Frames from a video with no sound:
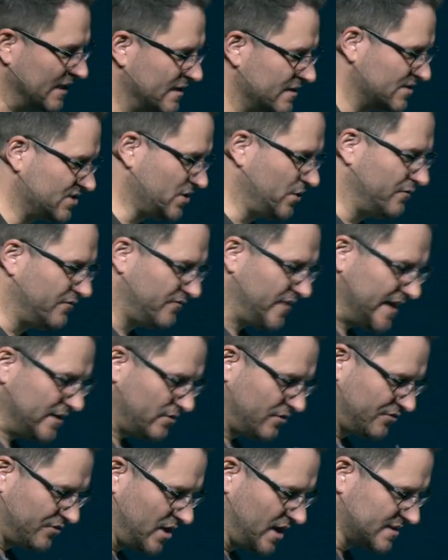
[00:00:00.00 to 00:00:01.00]
So
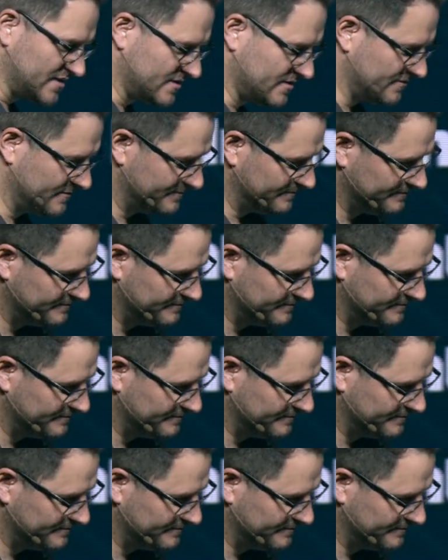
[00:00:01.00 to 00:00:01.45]
final thoughts.